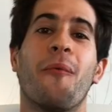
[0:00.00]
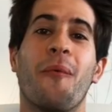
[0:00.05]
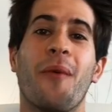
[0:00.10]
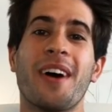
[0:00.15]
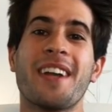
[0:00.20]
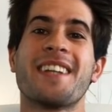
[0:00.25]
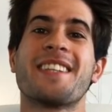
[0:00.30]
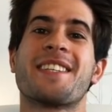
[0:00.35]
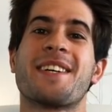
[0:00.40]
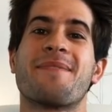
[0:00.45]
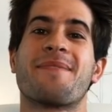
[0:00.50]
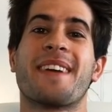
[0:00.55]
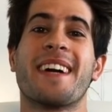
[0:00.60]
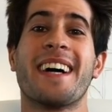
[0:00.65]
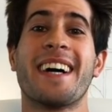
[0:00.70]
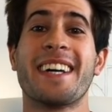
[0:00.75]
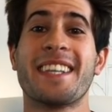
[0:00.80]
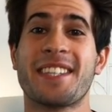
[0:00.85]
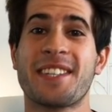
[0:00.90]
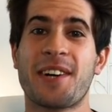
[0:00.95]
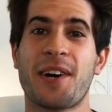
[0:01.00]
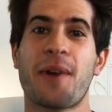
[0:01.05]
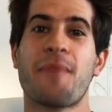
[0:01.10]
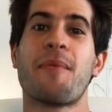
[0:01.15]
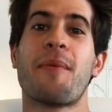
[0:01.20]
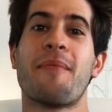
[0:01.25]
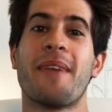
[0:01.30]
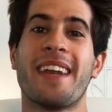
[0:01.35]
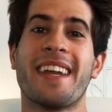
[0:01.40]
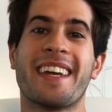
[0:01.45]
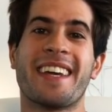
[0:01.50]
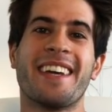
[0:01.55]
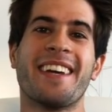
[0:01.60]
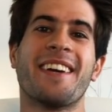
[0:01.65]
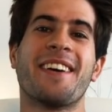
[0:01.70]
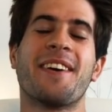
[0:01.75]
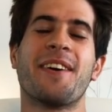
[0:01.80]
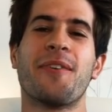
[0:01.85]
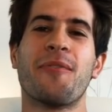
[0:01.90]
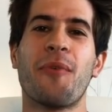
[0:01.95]
What is up, guys? KharmaMedic
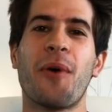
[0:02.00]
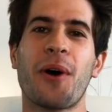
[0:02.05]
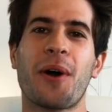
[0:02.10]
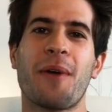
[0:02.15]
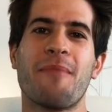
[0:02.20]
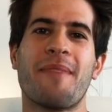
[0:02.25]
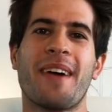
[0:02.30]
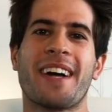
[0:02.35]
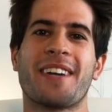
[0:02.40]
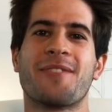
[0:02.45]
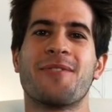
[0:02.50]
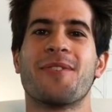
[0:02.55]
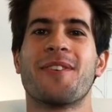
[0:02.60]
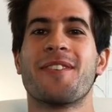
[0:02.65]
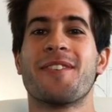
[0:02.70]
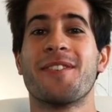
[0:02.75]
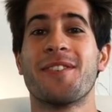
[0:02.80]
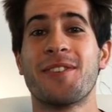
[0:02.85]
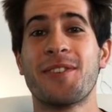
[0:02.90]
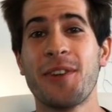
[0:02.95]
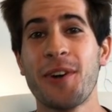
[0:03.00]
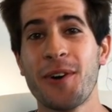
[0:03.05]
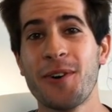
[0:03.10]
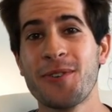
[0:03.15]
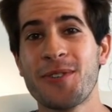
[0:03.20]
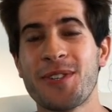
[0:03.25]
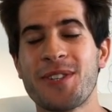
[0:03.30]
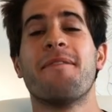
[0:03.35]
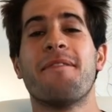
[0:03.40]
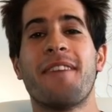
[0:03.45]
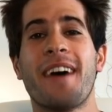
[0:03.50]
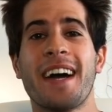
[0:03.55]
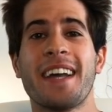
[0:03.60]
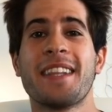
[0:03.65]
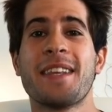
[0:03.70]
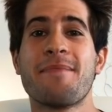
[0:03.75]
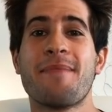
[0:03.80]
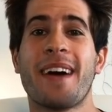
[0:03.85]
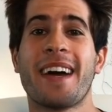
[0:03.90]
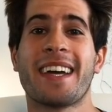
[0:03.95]
here, and welcome back to another dose.
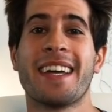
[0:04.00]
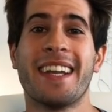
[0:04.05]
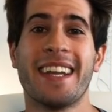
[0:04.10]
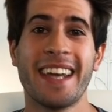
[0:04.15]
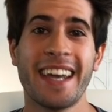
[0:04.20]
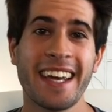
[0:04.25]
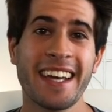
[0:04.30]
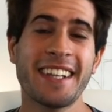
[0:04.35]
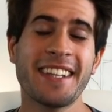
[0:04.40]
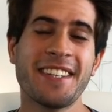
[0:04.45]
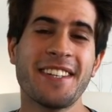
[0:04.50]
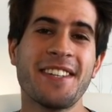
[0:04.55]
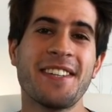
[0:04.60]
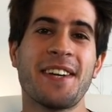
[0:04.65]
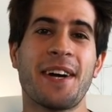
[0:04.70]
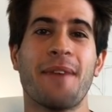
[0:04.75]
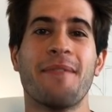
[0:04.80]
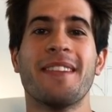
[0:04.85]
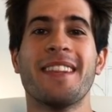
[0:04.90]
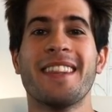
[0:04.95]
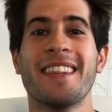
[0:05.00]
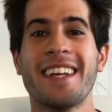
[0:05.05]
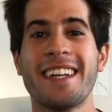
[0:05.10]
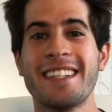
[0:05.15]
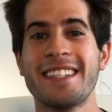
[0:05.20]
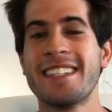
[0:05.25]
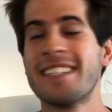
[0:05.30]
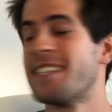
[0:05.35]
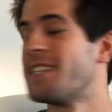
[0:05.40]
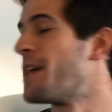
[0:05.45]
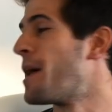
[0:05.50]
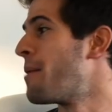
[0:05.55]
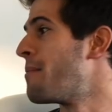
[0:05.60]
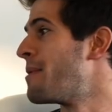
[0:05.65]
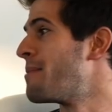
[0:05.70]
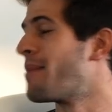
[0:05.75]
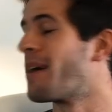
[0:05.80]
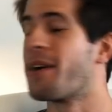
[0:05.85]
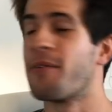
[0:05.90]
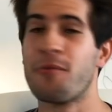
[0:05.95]
Finally back in England. I'm in London. I'm
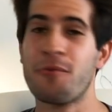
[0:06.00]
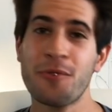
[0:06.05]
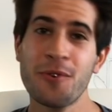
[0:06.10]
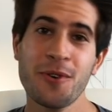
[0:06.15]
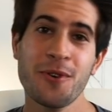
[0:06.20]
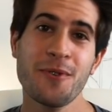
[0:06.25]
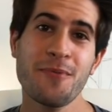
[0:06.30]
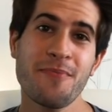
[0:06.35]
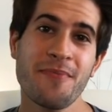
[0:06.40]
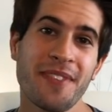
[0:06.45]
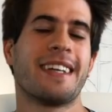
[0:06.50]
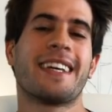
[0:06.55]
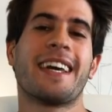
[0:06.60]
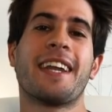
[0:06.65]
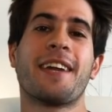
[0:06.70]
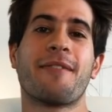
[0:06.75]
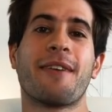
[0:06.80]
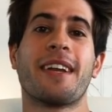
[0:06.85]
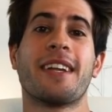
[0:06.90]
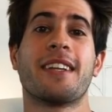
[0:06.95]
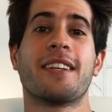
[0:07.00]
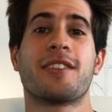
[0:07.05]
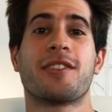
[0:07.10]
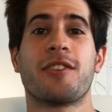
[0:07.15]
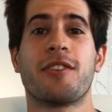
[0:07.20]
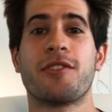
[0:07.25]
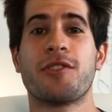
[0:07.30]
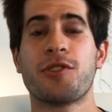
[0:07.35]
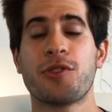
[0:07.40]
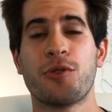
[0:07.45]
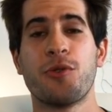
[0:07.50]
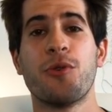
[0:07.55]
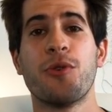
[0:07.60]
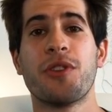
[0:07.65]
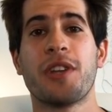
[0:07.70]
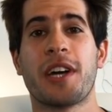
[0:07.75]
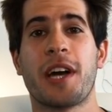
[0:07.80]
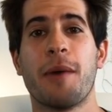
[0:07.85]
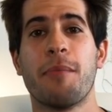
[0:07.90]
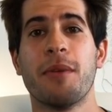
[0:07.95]
in my room, getting ready to start school in
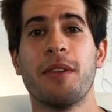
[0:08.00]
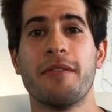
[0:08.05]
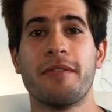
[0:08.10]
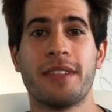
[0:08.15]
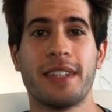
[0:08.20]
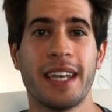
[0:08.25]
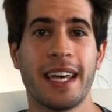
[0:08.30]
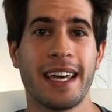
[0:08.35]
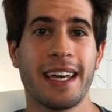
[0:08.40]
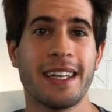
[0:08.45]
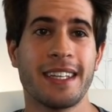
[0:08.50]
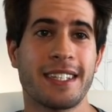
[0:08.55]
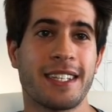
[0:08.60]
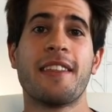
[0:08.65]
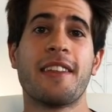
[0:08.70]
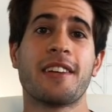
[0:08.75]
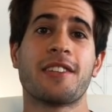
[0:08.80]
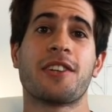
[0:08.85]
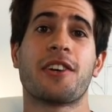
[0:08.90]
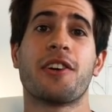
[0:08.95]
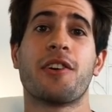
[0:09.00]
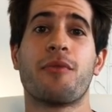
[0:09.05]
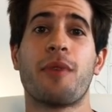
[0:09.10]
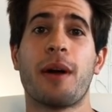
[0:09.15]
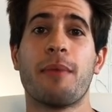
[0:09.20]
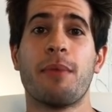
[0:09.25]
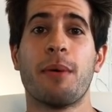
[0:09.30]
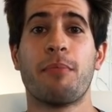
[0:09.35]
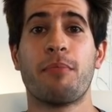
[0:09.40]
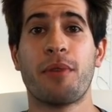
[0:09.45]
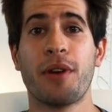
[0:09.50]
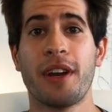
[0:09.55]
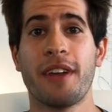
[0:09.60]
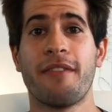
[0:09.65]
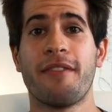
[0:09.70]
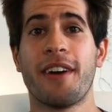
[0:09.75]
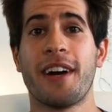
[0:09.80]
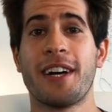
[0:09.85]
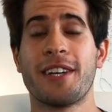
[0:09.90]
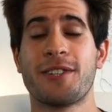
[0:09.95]
a couple of days. Things are gonna ramp up pretty
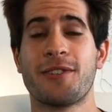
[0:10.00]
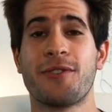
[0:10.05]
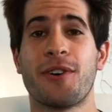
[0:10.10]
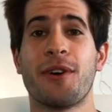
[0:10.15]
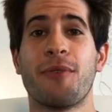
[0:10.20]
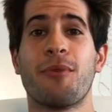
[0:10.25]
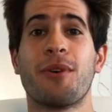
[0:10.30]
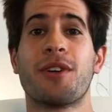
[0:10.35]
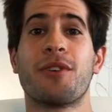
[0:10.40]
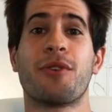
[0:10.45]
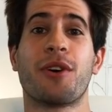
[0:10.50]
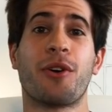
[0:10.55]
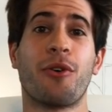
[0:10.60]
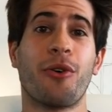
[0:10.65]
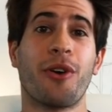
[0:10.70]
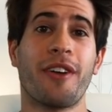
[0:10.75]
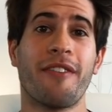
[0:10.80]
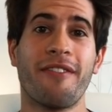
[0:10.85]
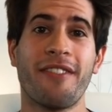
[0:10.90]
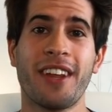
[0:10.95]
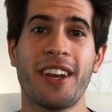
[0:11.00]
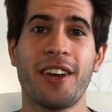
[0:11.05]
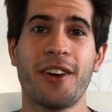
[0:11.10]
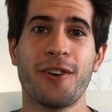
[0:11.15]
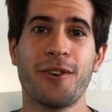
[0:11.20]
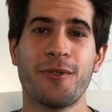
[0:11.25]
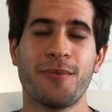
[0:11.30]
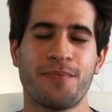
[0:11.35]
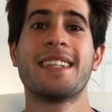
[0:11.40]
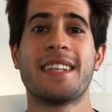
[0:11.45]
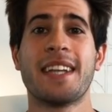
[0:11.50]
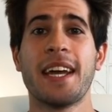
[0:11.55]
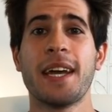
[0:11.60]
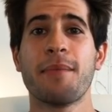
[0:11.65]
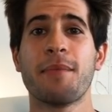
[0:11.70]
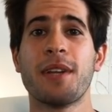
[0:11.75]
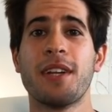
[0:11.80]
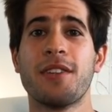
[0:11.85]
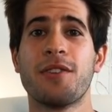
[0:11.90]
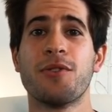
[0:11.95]
fast, so I wanted to record a video. Today, I'm
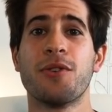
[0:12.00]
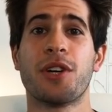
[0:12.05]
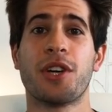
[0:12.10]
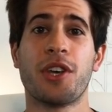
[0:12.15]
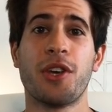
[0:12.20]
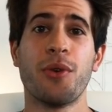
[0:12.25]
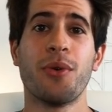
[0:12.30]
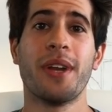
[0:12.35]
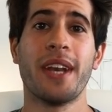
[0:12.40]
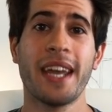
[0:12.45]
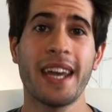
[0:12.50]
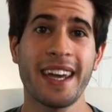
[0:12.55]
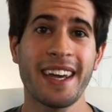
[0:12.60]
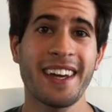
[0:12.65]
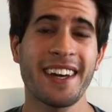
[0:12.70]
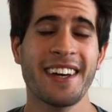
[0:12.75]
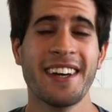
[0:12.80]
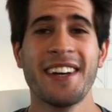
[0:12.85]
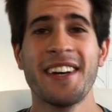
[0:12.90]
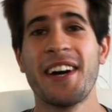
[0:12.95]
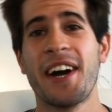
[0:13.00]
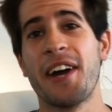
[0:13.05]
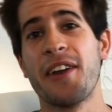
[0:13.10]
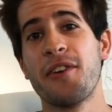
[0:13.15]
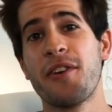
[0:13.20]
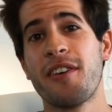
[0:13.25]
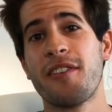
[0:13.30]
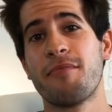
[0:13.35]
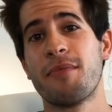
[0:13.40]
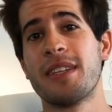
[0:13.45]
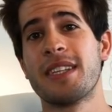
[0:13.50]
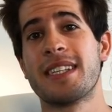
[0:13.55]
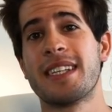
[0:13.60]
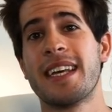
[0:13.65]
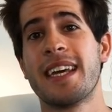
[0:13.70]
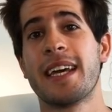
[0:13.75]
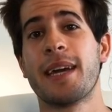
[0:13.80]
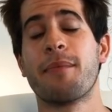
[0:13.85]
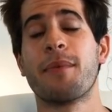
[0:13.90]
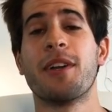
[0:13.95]
gonna do a Q&A. I know I've been
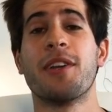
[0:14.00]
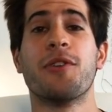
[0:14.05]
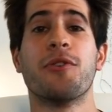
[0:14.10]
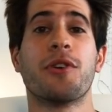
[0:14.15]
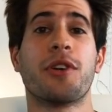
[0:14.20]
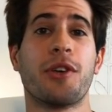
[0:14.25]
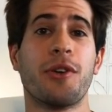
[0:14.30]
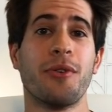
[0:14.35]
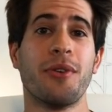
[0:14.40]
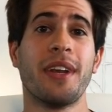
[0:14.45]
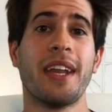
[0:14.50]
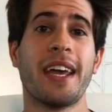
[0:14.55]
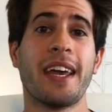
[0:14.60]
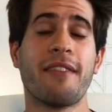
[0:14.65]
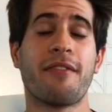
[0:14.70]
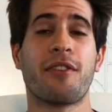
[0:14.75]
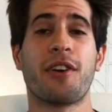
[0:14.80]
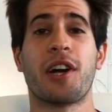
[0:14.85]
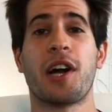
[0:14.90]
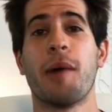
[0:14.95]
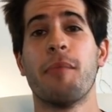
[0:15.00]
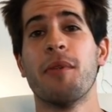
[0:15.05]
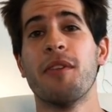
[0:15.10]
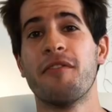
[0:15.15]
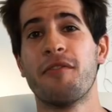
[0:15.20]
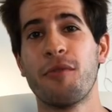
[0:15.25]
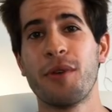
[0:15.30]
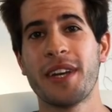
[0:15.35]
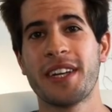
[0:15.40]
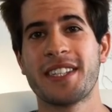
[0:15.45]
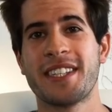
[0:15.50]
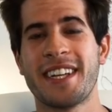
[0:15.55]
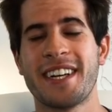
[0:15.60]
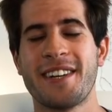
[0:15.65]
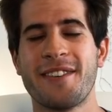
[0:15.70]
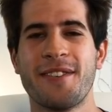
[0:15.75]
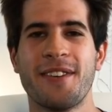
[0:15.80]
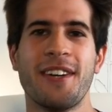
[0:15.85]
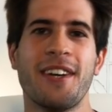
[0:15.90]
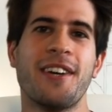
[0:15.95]
saying I'm gonna do a Q&A for a couple of weeks
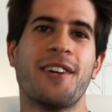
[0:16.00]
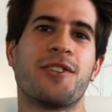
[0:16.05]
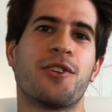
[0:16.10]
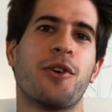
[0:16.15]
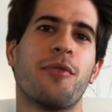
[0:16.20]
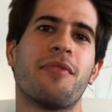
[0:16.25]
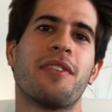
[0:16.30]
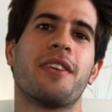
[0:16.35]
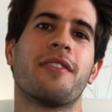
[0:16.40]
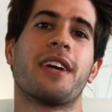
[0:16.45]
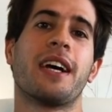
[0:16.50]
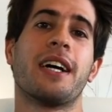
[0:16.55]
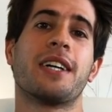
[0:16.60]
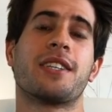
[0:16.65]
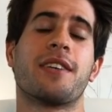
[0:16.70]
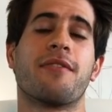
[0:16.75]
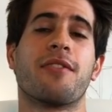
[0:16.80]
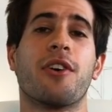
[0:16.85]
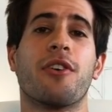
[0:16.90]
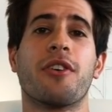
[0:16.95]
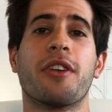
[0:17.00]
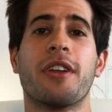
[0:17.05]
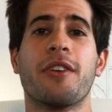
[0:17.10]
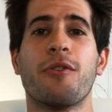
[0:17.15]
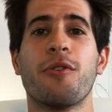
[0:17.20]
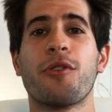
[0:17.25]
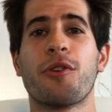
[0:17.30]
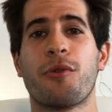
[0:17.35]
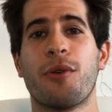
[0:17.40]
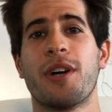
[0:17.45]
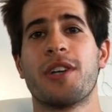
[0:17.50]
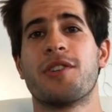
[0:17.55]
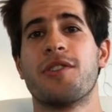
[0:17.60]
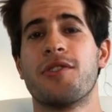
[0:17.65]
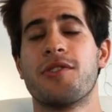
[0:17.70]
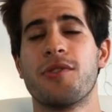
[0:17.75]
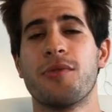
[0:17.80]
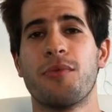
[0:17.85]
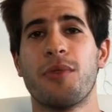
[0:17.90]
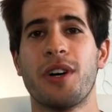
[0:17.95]
now, so hopefully you guys have gone in all the
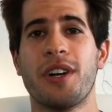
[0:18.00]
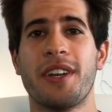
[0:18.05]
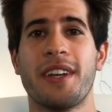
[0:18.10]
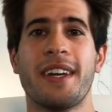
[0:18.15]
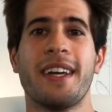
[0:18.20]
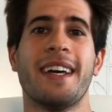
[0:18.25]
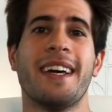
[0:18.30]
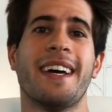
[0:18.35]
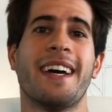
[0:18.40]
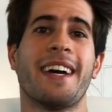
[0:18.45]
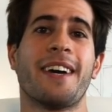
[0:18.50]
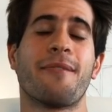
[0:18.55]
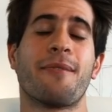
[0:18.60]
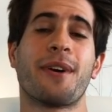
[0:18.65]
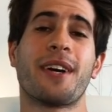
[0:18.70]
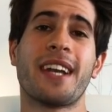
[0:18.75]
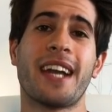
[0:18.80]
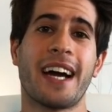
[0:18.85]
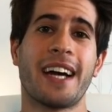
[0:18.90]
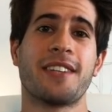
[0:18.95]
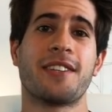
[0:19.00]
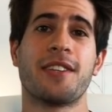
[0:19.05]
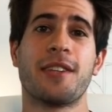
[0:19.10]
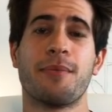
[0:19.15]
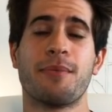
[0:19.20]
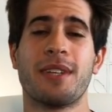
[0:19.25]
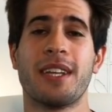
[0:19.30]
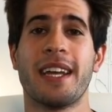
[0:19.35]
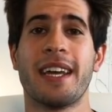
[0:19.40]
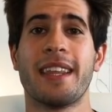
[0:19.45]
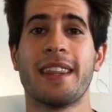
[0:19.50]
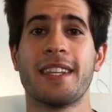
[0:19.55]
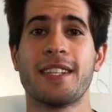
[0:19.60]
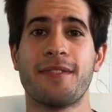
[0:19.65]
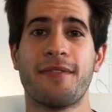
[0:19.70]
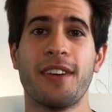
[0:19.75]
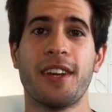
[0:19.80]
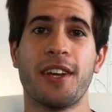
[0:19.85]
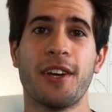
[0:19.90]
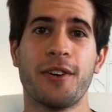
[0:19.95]
questions you want, and we're gonna answer them today in this
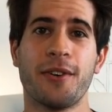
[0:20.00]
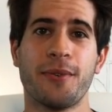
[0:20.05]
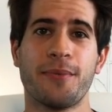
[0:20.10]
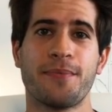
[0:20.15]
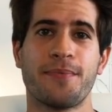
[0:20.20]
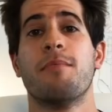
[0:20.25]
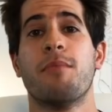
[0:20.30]
video.